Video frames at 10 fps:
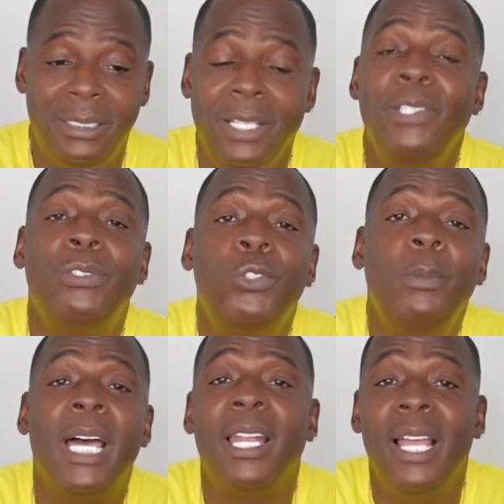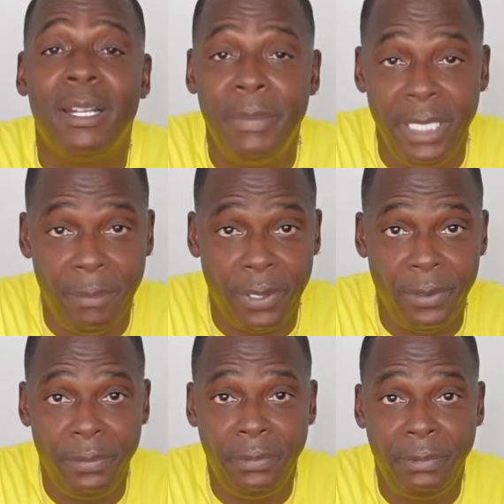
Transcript: YouTube got a lot of money, bro.